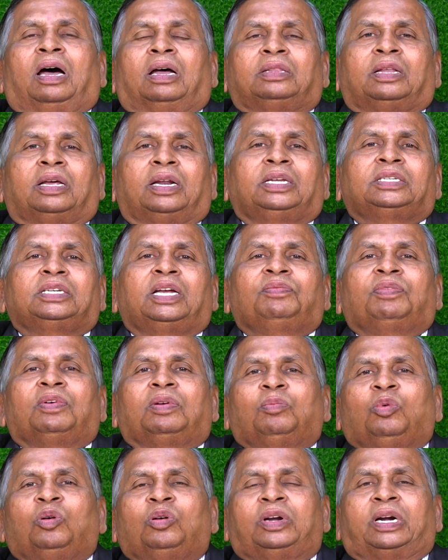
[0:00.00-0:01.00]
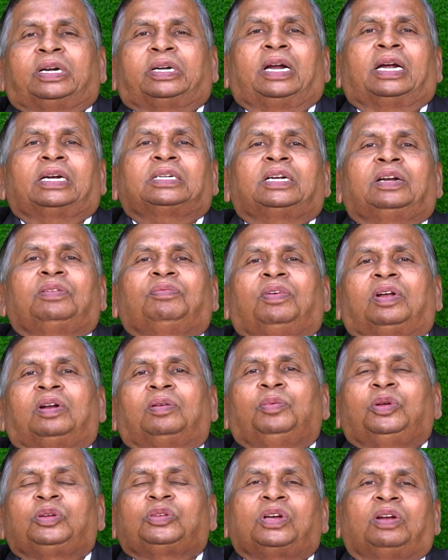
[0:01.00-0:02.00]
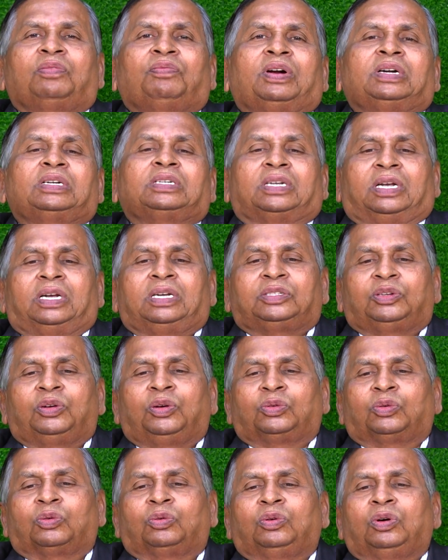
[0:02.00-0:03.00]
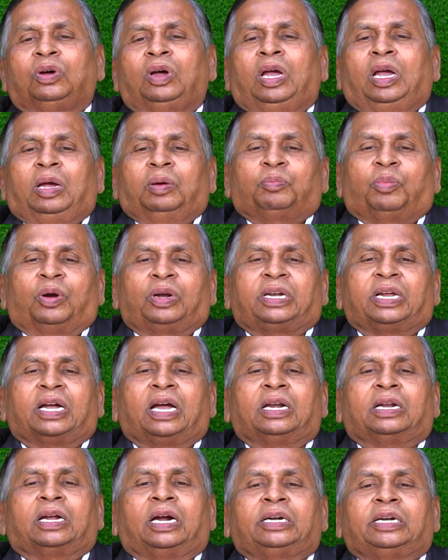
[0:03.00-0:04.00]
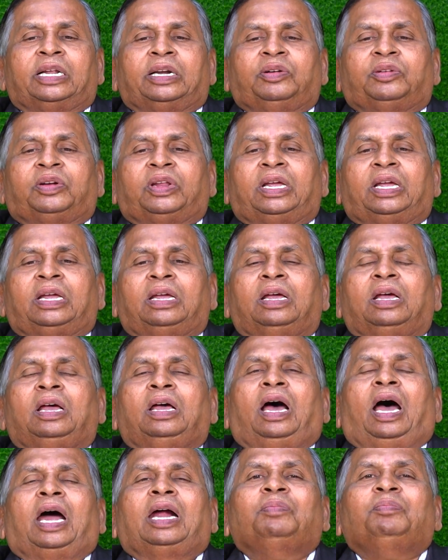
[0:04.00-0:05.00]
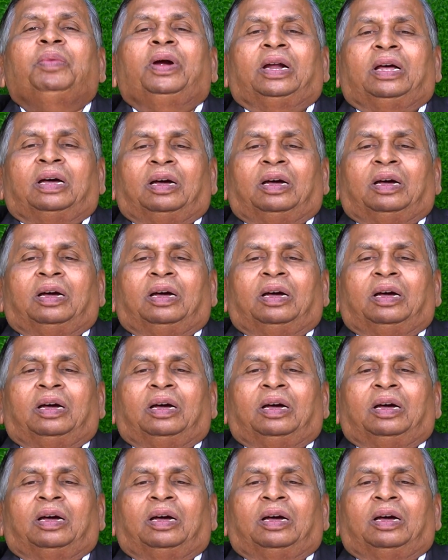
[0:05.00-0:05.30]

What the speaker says: the reason for more attraction for mutual funds is due to political continuity and